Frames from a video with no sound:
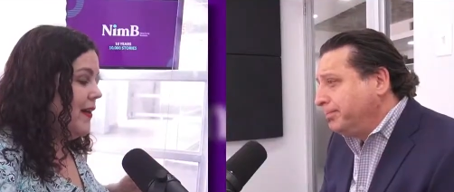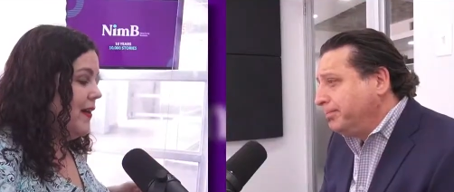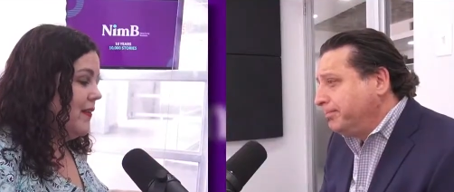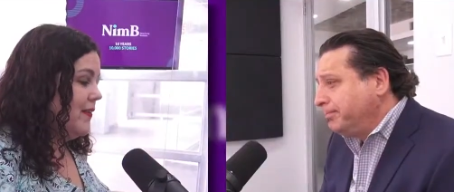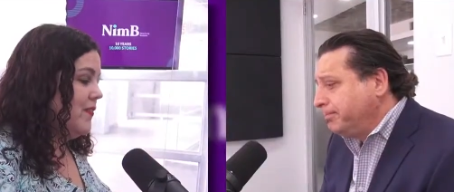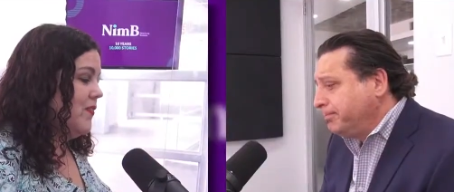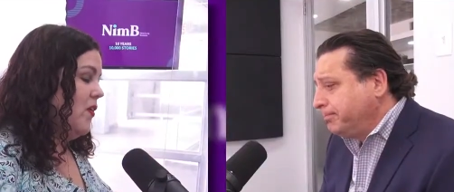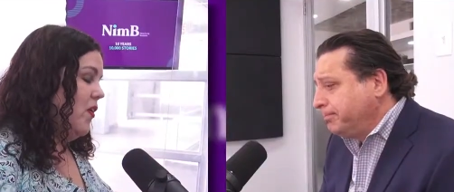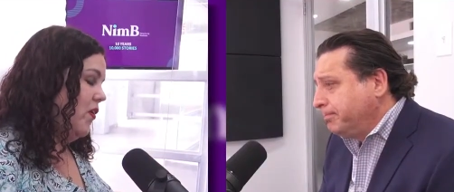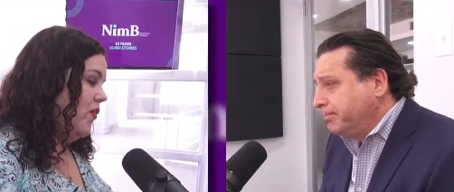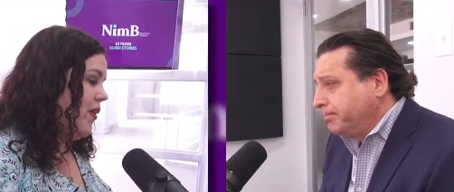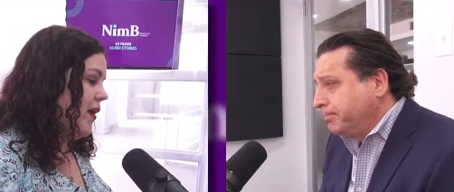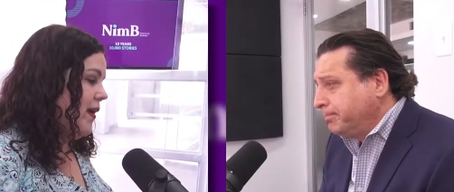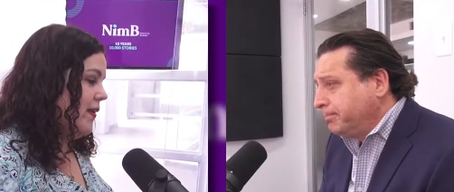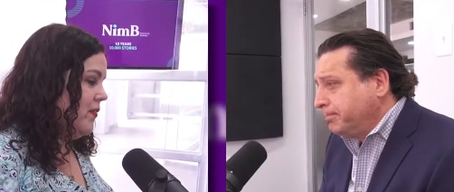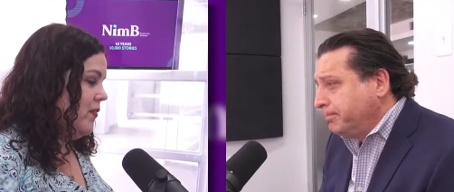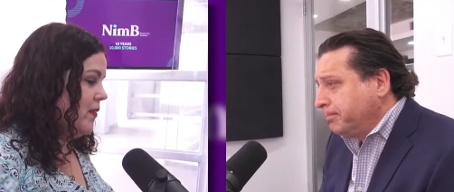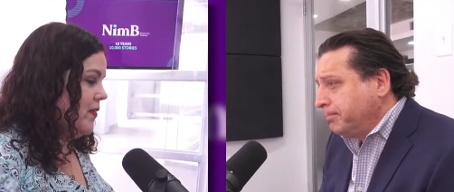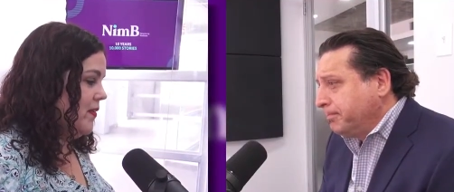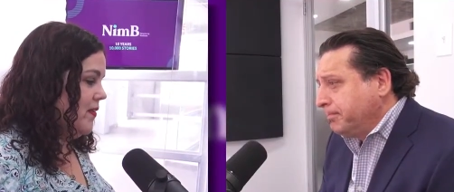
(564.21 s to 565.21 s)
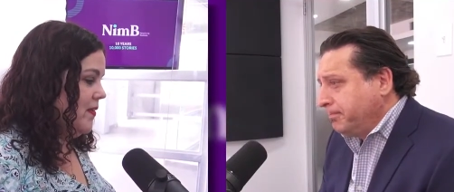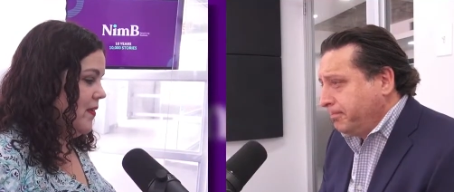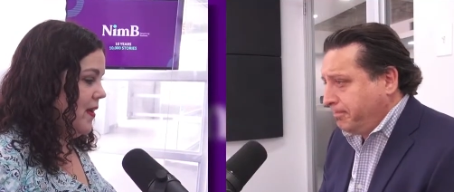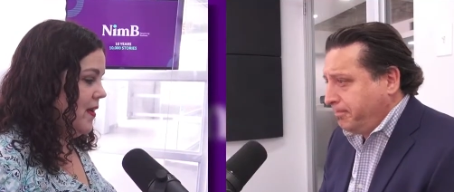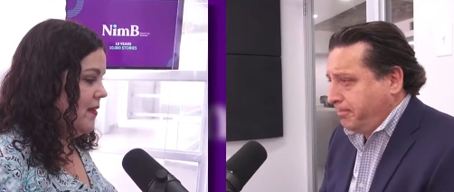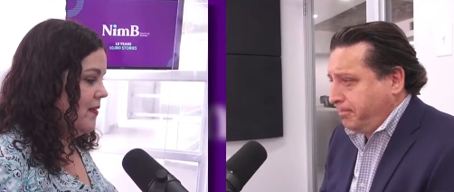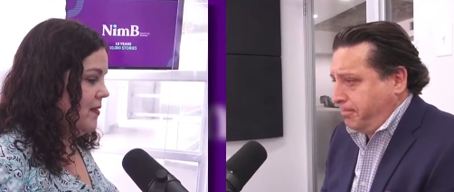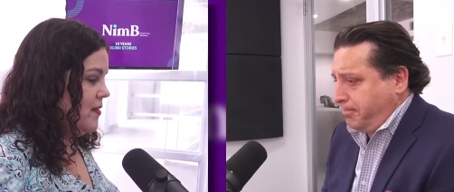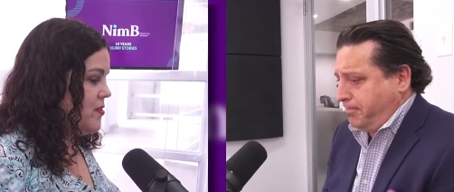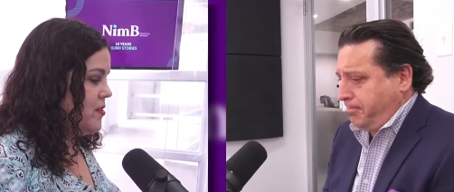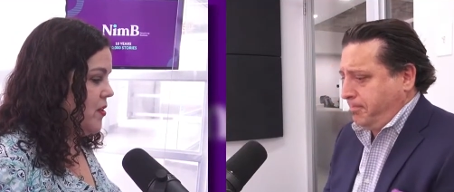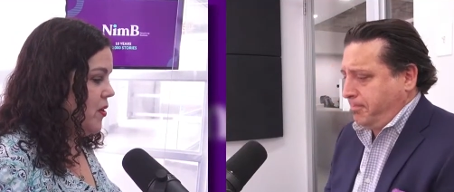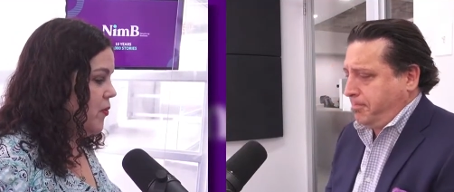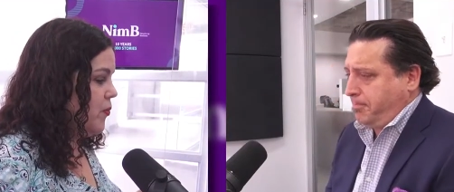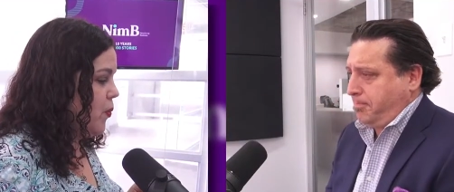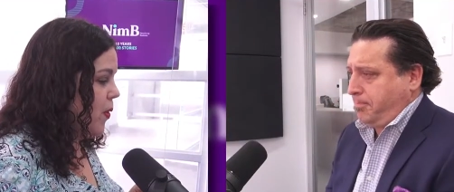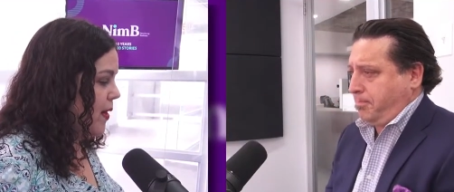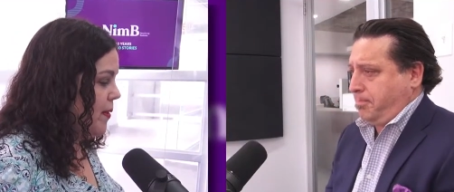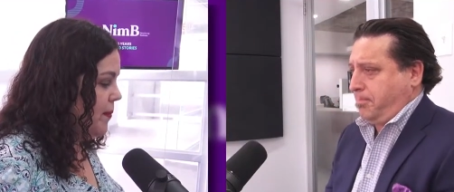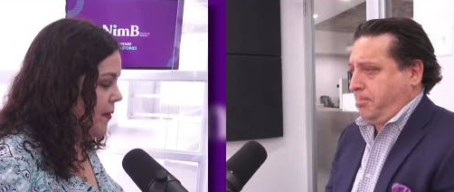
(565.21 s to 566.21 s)
Speaker 1: So okay, so this is kind of touch and go. What
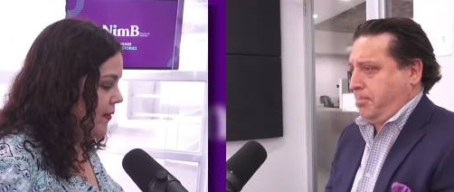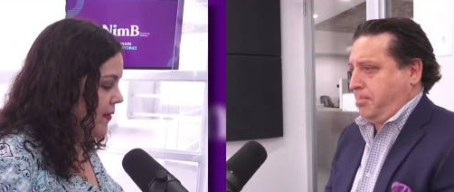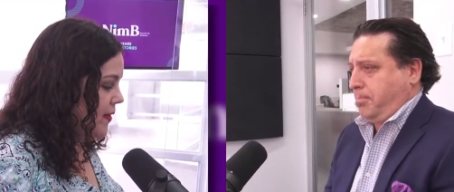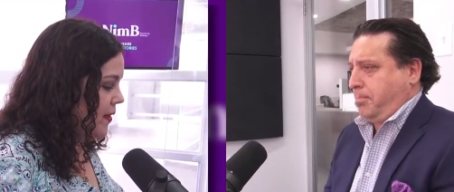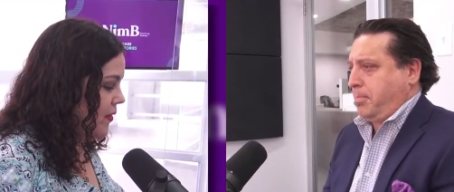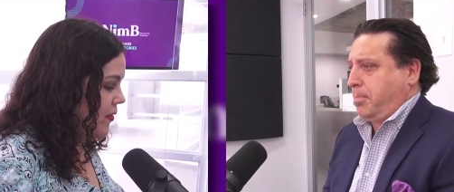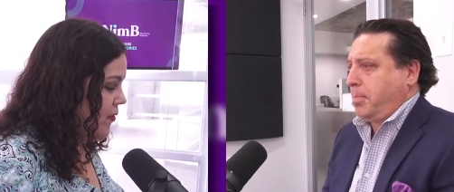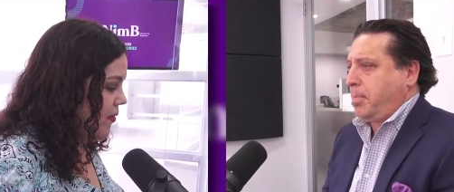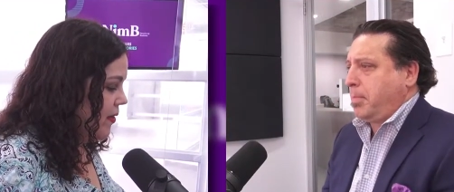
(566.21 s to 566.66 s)
about the other uh,